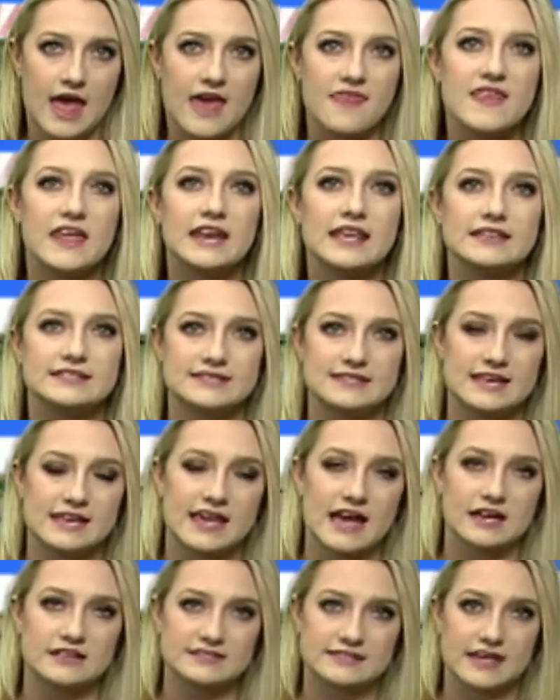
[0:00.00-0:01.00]
And then east of
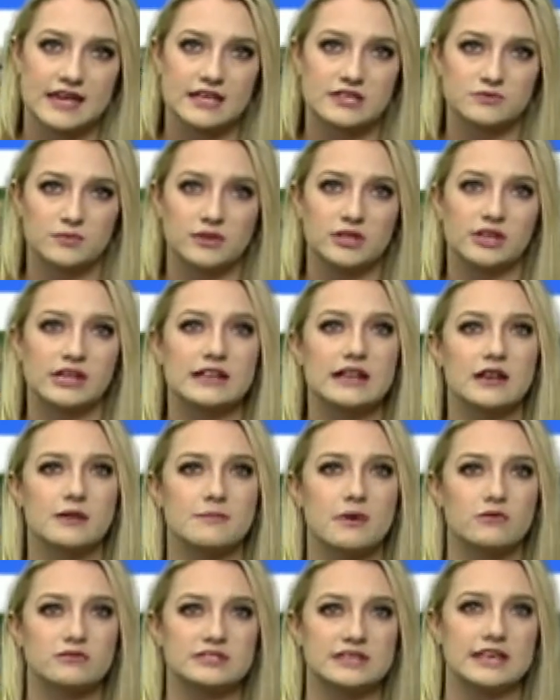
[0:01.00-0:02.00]
the Cascades, we're looking at
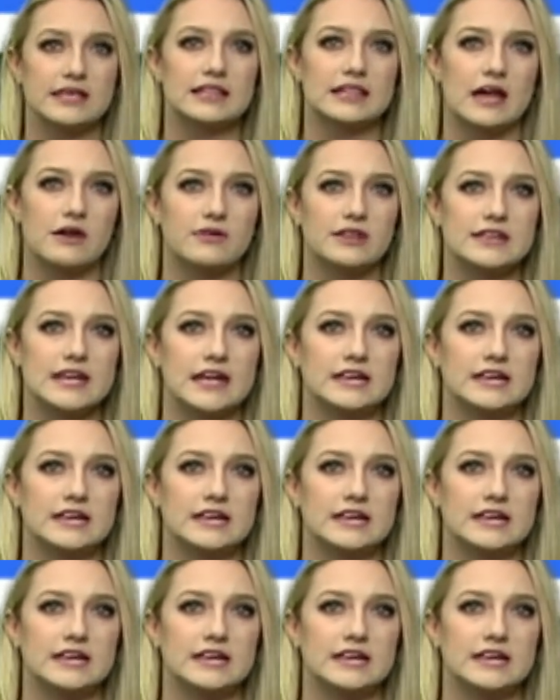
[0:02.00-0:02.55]
a mostly cloudy